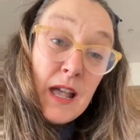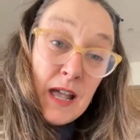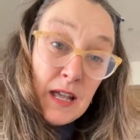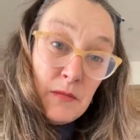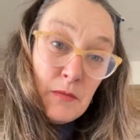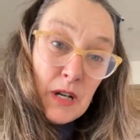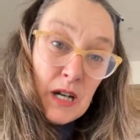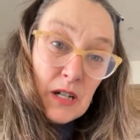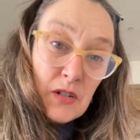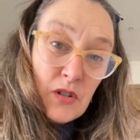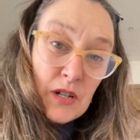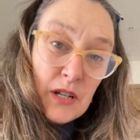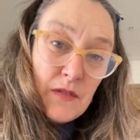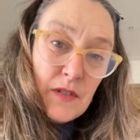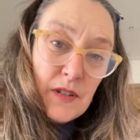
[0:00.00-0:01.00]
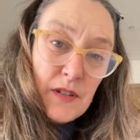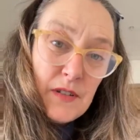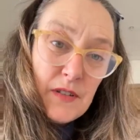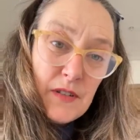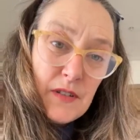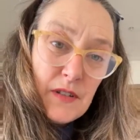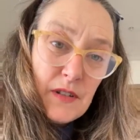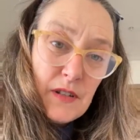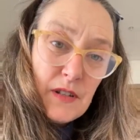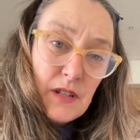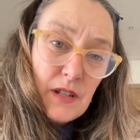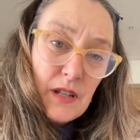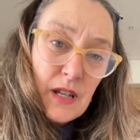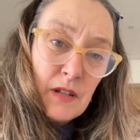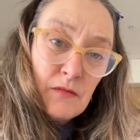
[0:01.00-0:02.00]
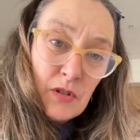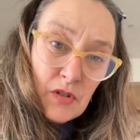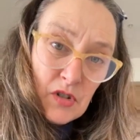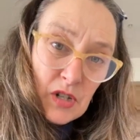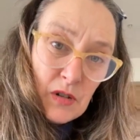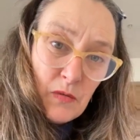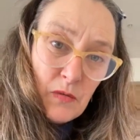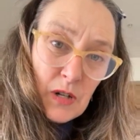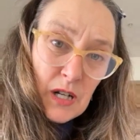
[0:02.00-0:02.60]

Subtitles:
And Mark Dreyfus and Rochelle